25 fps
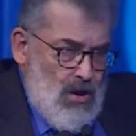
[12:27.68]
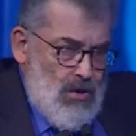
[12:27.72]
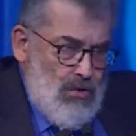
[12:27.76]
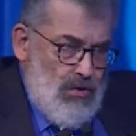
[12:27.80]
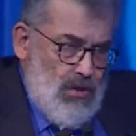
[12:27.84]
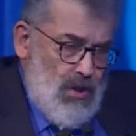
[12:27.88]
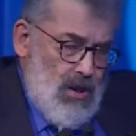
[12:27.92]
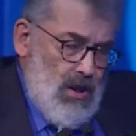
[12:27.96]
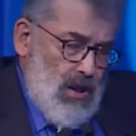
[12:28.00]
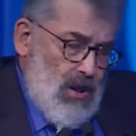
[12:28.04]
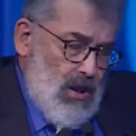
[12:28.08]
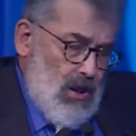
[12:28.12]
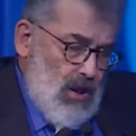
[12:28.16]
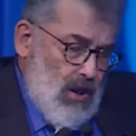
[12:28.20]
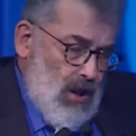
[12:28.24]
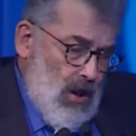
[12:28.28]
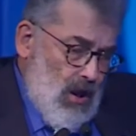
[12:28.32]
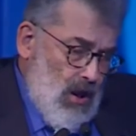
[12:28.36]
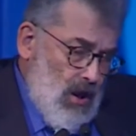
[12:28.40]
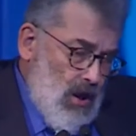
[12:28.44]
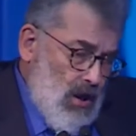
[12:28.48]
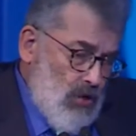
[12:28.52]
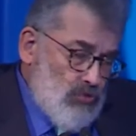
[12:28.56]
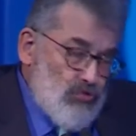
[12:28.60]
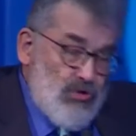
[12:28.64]
the
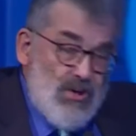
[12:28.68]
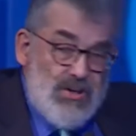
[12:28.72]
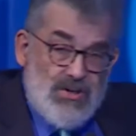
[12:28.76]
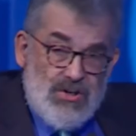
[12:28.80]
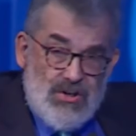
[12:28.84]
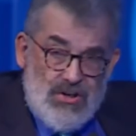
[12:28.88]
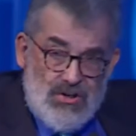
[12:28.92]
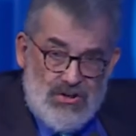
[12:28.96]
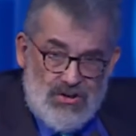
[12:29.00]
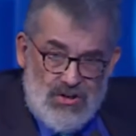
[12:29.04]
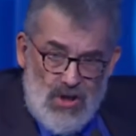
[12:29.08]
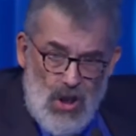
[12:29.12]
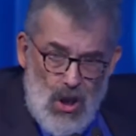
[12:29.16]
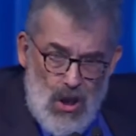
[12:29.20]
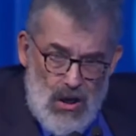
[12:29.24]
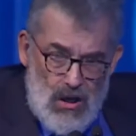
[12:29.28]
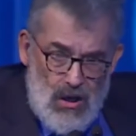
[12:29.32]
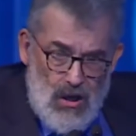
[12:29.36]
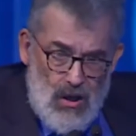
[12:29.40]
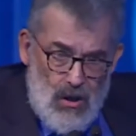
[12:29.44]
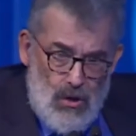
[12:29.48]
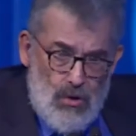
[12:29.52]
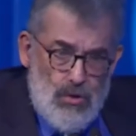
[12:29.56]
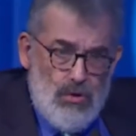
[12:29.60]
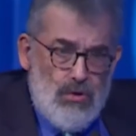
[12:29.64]
risk
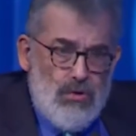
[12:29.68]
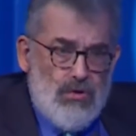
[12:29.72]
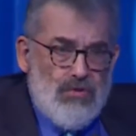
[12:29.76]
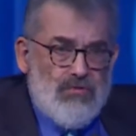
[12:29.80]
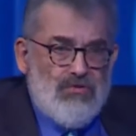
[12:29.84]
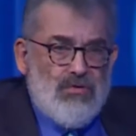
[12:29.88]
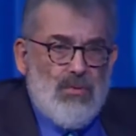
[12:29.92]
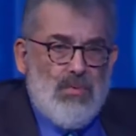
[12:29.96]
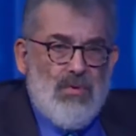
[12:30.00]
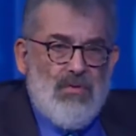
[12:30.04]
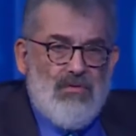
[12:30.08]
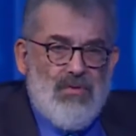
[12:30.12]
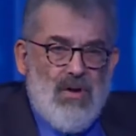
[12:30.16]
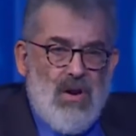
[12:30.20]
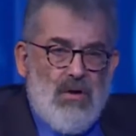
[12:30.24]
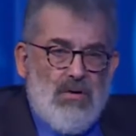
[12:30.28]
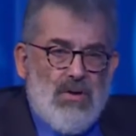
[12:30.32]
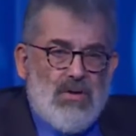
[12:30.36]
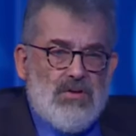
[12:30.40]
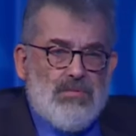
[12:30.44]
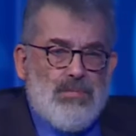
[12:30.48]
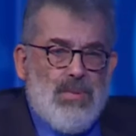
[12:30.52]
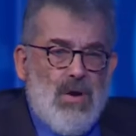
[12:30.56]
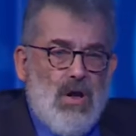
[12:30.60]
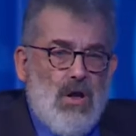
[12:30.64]
silos from the
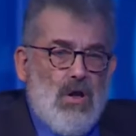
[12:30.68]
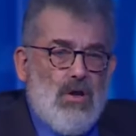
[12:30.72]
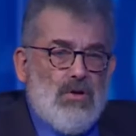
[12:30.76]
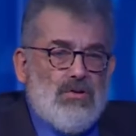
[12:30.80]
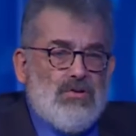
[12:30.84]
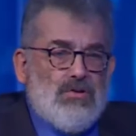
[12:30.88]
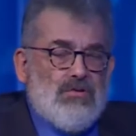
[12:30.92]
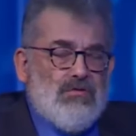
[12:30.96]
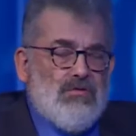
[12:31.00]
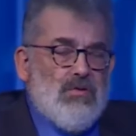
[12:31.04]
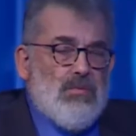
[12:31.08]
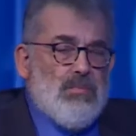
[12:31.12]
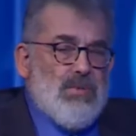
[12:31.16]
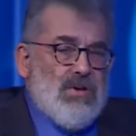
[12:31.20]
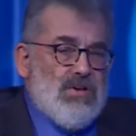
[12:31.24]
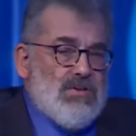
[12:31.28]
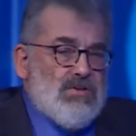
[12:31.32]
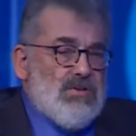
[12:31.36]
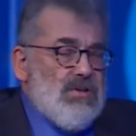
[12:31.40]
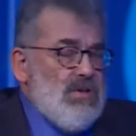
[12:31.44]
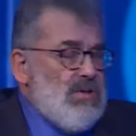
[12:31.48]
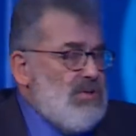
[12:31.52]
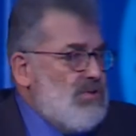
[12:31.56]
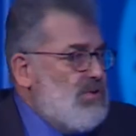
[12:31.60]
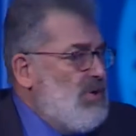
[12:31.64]
various parts of the
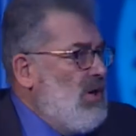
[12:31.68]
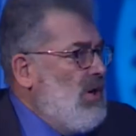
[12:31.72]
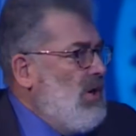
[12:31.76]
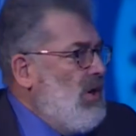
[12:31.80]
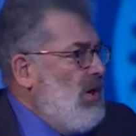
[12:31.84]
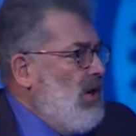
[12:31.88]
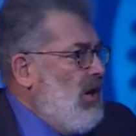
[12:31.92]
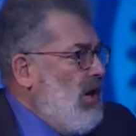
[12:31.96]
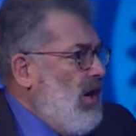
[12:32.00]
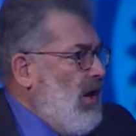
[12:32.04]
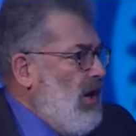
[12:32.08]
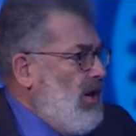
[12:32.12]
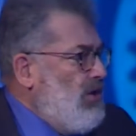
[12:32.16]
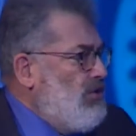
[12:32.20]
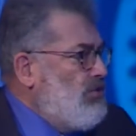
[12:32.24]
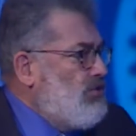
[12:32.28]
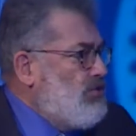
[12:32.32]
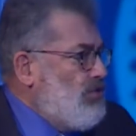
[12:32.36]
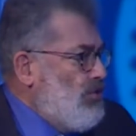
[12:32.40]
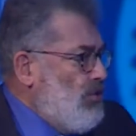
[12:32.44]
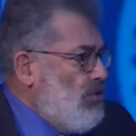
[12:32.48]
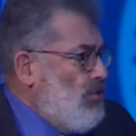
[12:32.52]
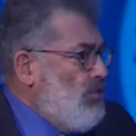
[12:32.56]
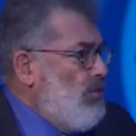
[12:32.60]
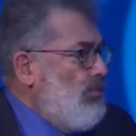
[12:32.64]
business
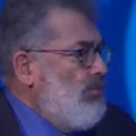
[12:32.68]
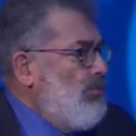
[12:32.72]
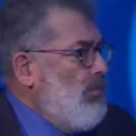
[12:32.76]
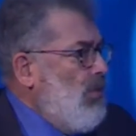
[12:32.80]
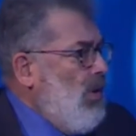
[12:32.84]
into